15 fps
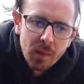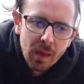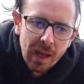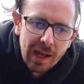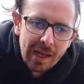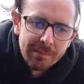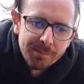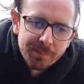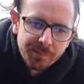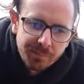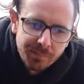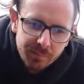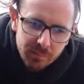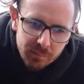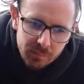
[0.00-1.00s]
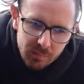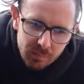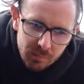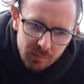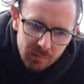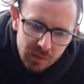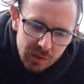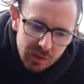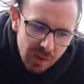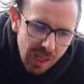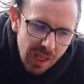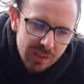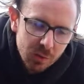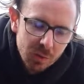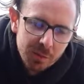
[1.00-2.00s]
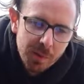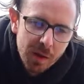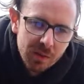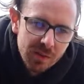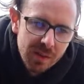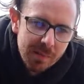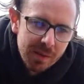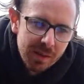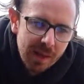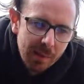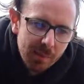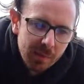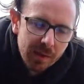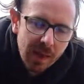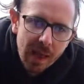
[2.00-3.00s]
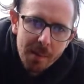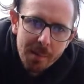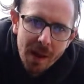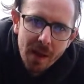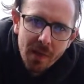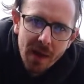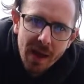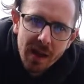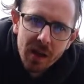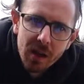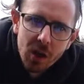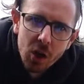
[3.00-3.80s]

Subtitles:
So I spoke to them in depth today about that,